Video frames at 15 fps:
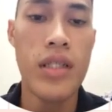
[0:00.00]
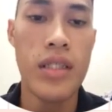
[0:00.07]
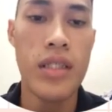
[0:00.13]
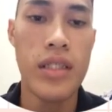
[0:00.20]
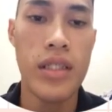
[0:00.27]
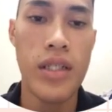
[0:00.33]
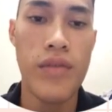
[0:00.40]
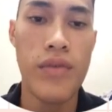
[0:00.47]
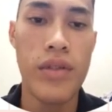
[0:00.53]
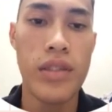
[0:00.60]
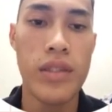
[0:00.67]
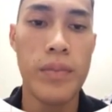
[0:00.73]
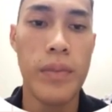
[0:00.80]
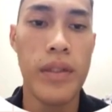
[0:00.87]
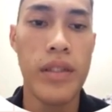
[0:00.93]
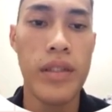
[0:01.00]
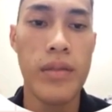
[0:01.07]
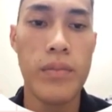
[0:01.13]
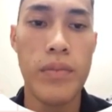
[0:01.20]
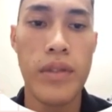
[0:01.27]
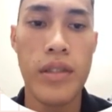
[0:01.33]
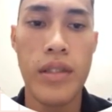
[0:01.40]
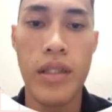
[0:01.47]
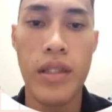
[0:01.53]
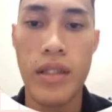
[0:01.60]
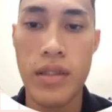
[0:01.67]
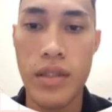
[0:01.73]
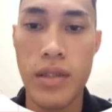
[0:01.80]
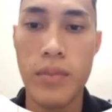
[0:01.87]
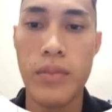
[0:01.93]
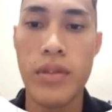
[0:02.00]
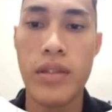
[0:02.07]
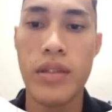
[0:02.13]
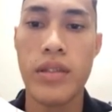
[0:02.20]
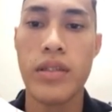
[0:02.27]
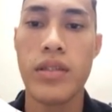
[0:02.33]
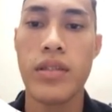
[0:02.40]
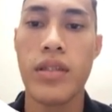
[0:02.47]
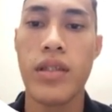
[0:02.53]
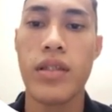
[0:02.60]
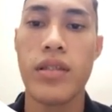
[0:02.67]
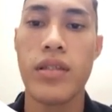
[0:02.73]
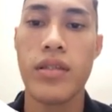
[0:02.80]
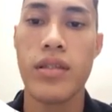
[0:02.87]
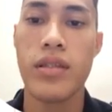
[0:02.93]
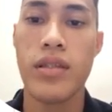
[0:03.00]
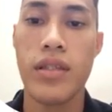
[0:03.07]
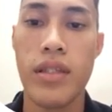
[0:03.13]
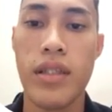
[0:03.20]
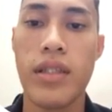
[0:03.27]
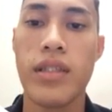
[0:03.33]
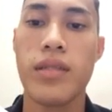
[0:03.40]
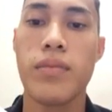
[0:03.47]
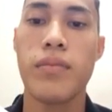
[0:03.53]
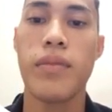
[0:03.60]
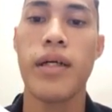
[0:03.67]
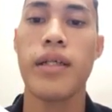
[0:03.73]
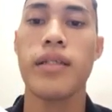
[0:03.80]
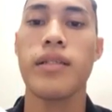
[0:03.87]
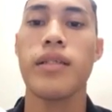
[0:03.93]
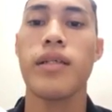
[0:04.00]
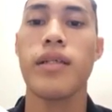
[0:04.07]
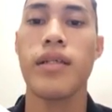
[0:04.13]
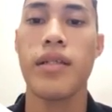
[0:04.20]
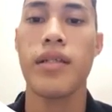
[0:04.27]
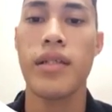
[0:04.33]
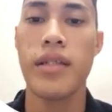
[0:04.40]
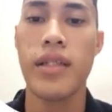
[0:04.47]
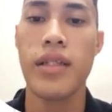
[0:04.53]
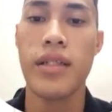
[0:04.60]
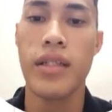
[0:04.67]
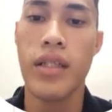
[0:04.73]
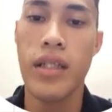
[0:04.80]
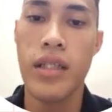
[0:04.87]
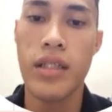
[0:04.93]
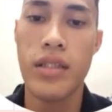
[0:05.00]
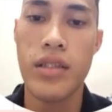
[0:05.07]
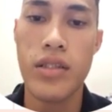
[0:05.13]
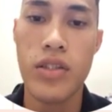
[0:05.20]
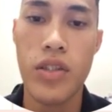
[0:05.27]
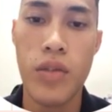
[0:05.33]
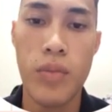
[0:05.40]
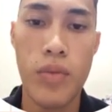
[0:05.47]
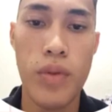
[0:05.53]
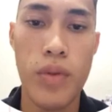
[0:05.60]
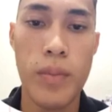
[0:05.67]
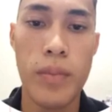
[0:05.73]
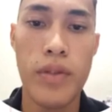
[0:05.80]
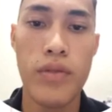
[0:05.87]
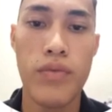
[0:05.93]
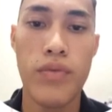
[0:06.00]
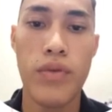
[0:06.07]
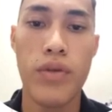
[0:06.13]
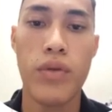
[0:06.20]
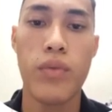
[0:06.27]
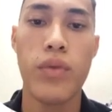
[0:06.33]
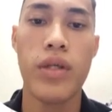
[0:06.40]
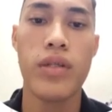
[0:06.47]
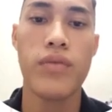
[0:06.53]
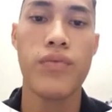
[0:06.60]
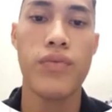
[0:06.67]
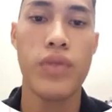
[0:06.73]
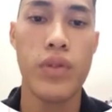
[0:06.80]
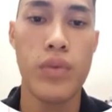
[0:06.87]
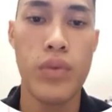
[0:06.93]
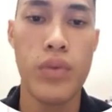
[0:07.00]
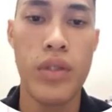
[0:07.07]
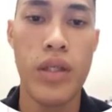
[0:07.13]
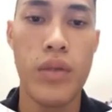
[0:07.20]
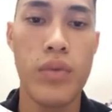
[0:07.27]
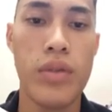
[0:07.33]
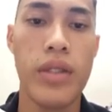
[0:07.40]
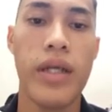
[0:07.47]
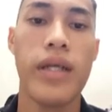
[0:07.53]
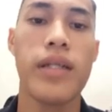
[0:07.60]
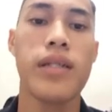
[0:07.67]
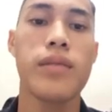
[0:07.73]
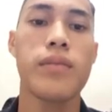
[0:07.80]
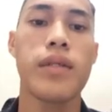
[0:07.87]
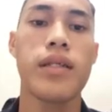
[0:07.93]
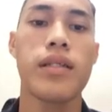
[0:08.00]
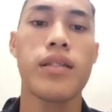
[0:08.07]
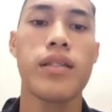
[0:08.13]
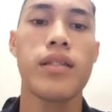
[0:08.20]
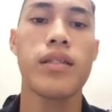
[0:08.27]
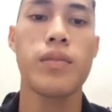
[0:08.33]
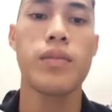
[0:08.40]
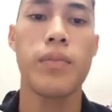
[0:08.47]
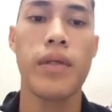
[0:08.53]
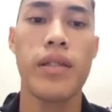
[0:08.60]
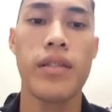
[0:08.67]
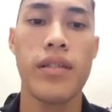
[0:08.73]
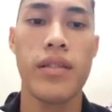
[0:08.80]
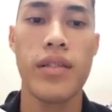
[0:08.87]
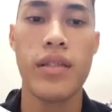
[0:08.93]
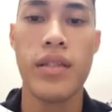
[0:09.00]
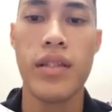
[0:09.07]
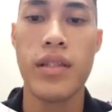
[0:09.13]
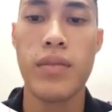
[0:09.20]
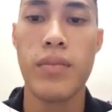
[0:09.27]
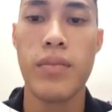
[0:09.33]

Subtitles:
the average spending per customer decreased by 3 ringgit. The shop opened for 1 fewer hour and the marketing spend decreased